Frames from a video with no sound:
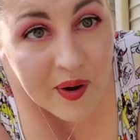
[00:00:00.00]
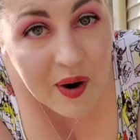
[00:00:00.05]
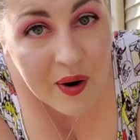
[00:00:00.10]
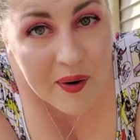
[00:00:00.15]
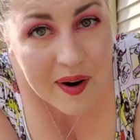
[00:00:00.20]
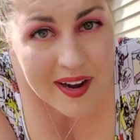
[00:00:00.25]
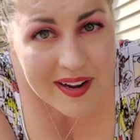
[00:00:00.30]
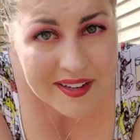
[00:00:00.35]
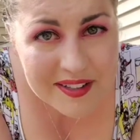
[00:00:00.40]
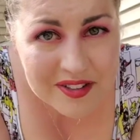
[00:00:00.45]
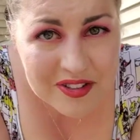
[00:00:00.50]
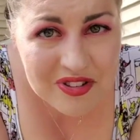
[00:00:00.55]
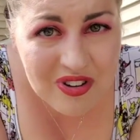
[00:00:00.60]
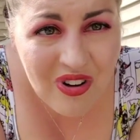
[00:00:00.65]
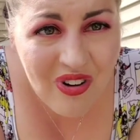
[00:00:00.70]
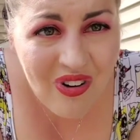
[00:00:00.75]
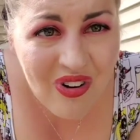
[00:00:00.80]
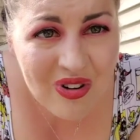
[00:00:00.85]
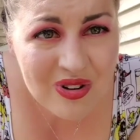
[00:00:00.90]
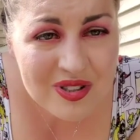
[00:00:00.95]
Alright,
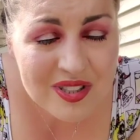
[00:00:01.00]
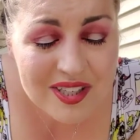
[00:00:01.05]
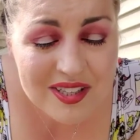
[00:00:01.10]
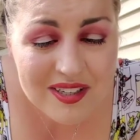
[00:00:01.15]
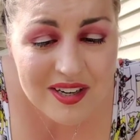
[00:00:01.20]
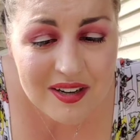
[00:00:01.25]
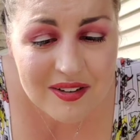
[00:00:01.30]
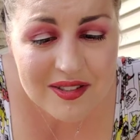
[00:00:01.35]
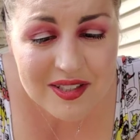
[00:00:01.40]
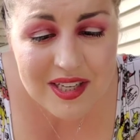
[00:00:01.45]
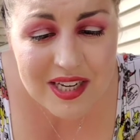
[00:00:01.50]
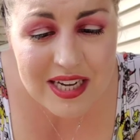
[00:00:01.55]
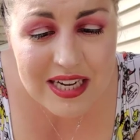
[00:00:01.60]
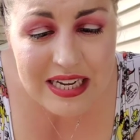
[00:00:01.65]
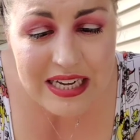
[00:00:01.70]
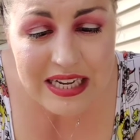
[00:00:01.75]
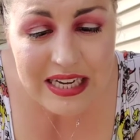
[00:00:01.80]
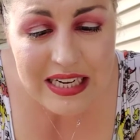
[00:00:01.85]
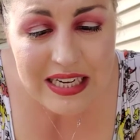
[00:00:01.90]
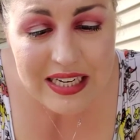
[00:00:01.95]
so sitting
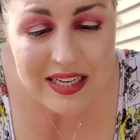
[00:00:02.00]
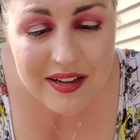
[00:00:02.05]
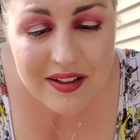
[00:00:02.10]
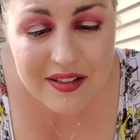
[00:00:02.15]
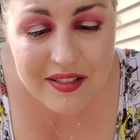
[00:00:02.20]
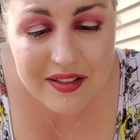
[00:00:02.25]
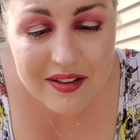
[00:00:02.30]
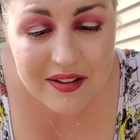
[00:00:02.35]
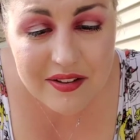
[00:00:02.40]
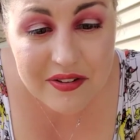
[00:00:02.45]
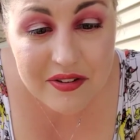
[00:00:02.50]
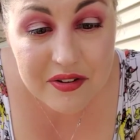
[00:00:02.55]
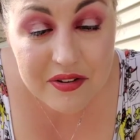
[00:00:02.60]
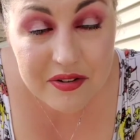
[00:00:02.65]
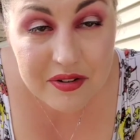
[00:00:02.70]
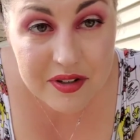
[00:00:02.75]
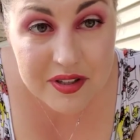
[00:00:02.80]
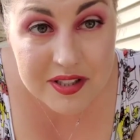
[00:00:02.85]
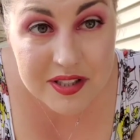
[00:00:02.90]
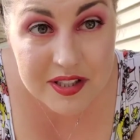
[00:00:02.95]
outside. This
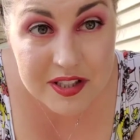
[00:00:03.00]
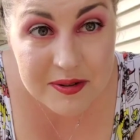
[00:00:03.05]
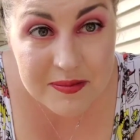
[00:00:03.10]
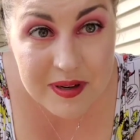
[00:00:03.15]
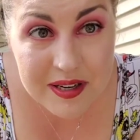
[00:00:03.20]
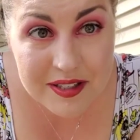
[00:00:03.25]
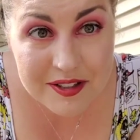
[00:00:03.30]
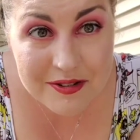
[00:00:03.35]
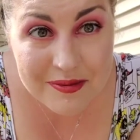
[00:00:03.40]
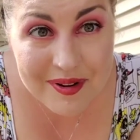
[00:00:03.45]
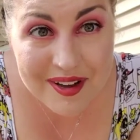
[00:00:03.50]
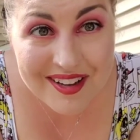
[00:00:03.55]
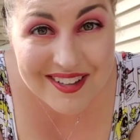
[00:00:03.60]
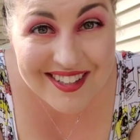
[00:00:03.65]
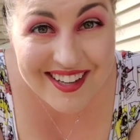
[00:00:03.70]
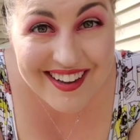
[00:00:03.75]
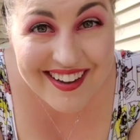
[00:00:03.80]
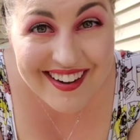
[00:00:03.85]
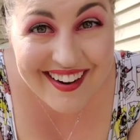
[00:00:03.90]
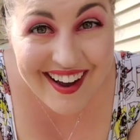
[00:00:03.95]
looks and smells
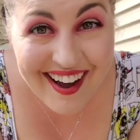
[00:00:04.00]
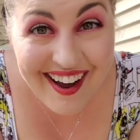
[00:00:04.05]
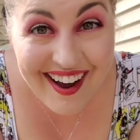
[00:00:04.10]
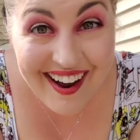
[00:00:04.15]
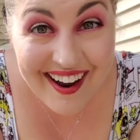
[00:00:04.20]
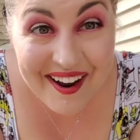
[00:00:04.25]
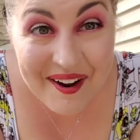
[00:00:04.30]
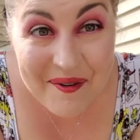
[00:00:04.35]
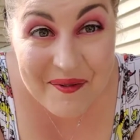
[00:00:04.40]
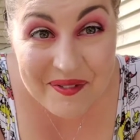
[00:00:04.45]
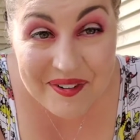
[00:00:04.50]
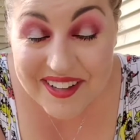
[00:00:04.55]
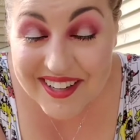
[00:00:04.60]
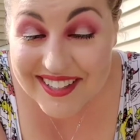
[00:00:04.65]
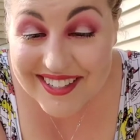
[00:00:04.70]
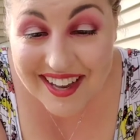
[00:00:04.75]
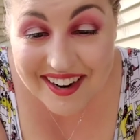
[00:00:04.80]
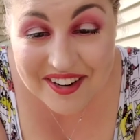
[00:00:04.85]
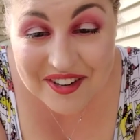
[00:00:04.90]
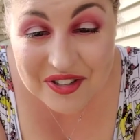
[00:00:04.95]
amazing. I'm really
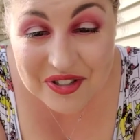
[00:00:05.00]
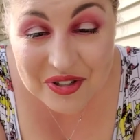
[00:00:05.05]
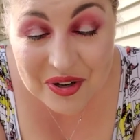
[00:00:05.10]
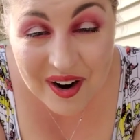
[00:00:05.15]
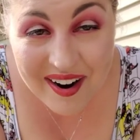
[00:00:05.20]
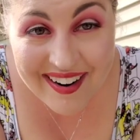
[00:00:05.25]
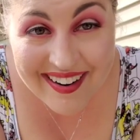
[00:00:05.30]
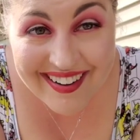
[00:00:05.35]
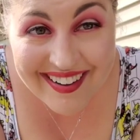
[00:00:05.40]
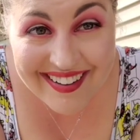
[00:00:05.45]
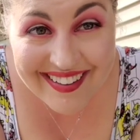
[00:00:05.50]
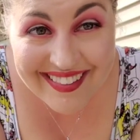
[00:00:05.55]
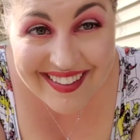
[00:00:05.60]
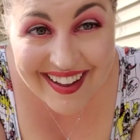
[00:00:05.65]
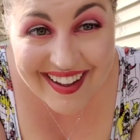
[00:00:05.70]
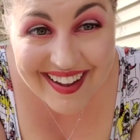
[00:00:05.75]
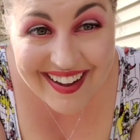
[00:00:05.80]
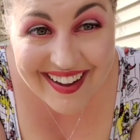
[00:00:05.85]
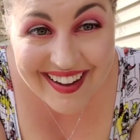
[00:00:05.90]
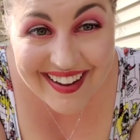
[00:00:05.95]
excited to try it.
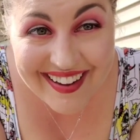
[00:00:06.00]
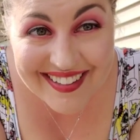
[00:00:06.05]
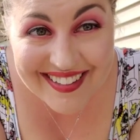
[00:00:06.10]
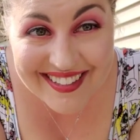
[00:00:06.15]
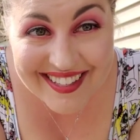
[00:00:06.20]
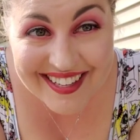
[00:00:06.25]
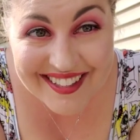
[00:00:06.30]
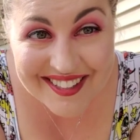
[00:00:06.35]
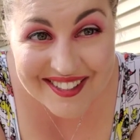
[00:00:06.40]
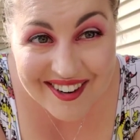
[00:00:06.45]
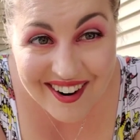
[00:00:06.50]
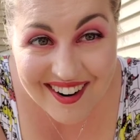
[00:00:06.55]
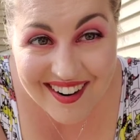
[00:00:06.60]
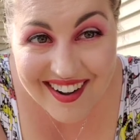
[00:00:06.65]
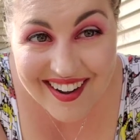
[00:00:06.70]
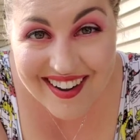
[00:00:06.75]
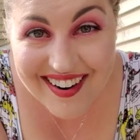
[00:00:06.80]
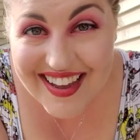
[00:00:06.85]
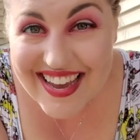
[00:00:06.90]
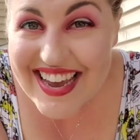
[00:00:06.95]
Let's get
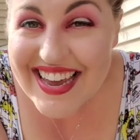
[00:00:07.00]
started